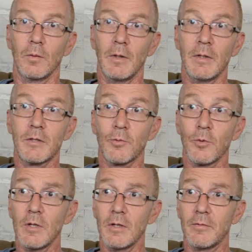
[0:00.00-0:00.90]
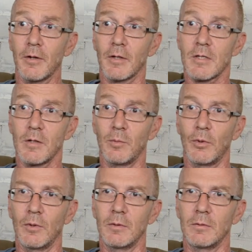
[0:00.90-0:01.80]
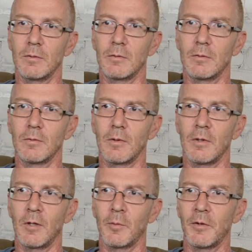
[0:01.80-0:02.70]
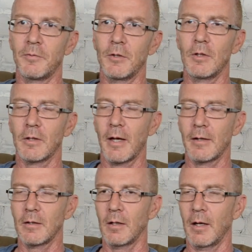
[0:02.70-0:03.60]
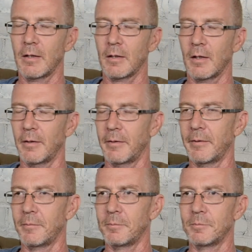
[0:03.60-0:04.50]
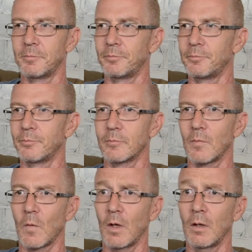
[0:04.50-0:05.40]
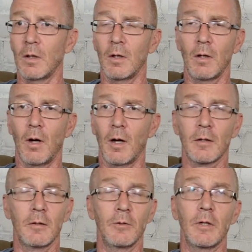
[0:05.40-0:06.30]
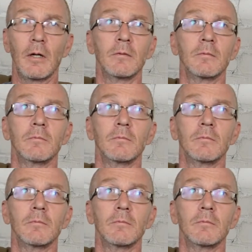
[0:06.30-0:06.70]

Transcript: It's really very simple. If you look at it like a hot glue gun.